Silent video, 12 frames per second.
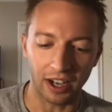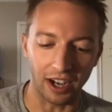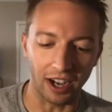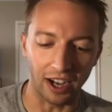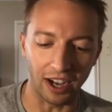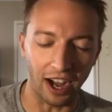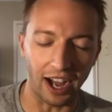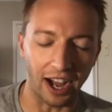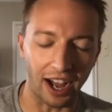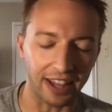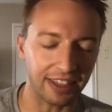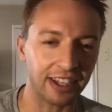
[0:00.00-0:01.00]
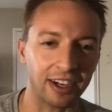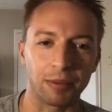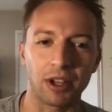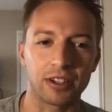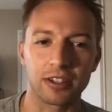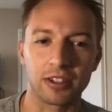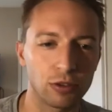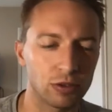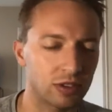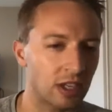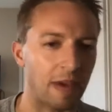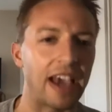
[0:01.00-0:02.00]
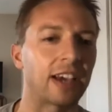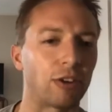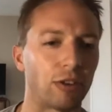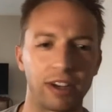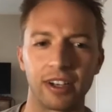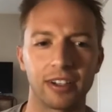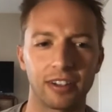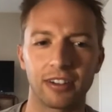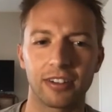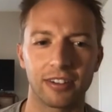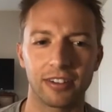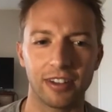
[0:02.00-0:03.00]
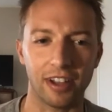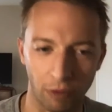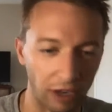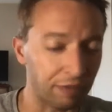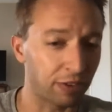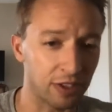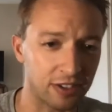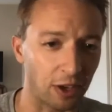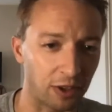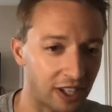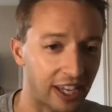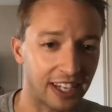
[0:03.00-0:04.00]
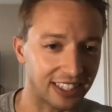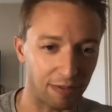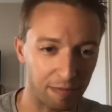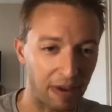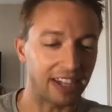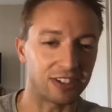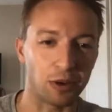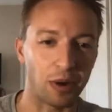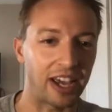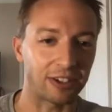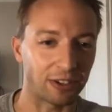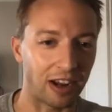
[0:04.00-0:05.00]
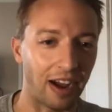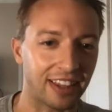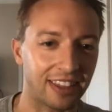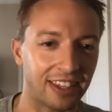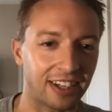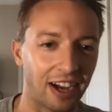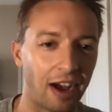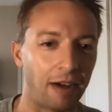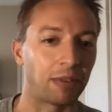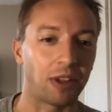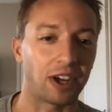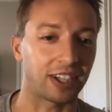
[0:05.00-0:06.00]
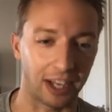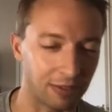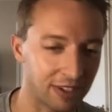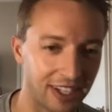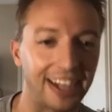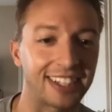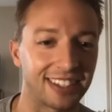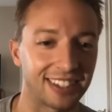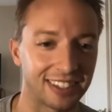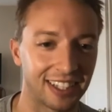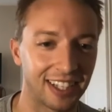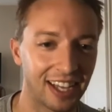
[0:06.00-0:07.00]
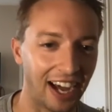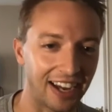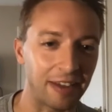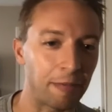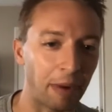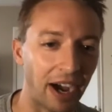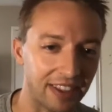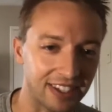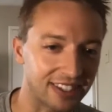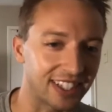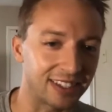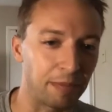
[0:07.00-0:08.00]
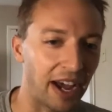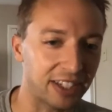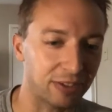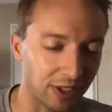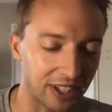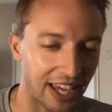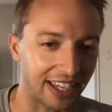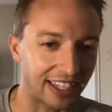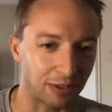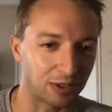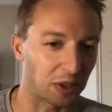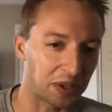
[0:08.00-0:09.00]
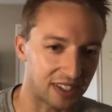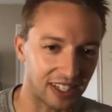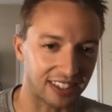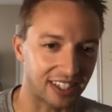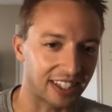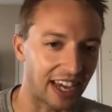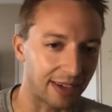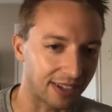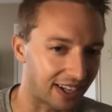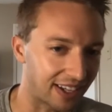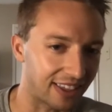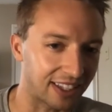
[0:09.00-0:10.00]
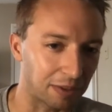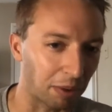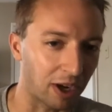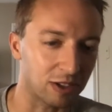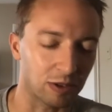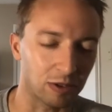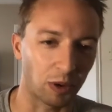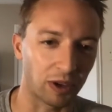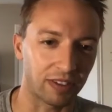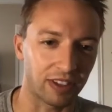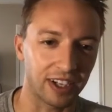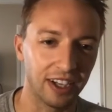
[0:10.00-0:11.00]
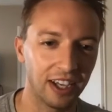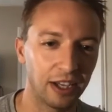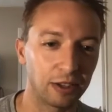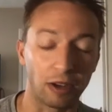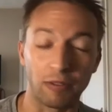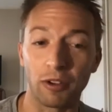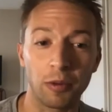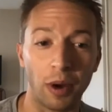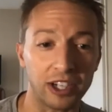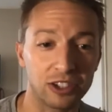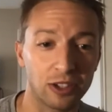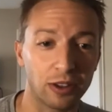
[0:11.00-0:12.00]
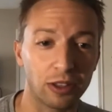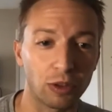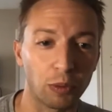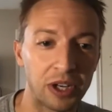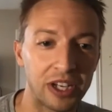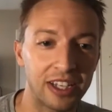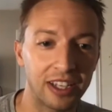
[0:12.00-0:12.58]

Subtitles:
I think you seem angry, and rightfully so. The Yankees have made you angry. Now, I think I'm lucky. I'm in Texas. I didn't buy the season pass for the Yankees. It was only 60 games. I didn't think the price was worth it. I've only watched 3.